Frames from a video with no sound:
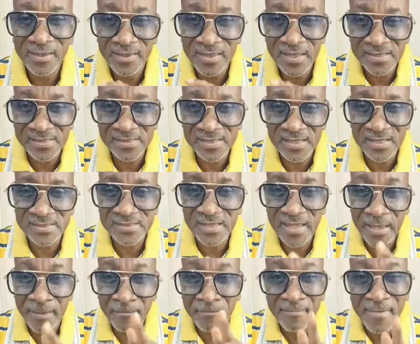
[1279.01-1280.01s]
This is
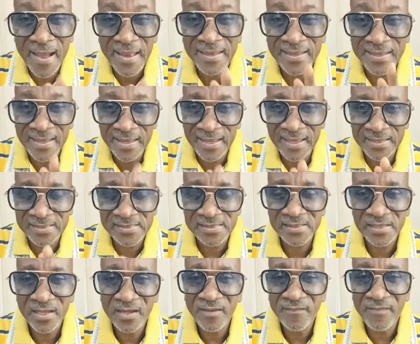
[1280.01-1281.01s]
a mandate
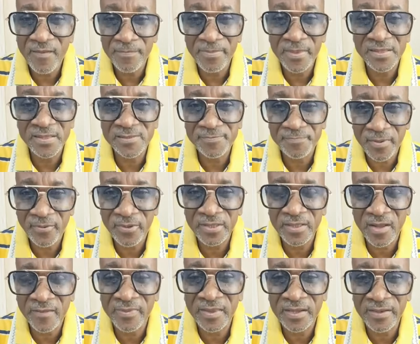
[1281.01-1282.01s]
from the
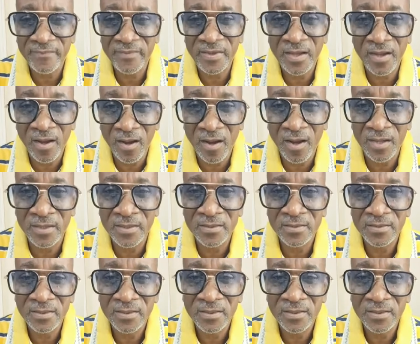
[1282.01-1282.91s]
Spirit of the living God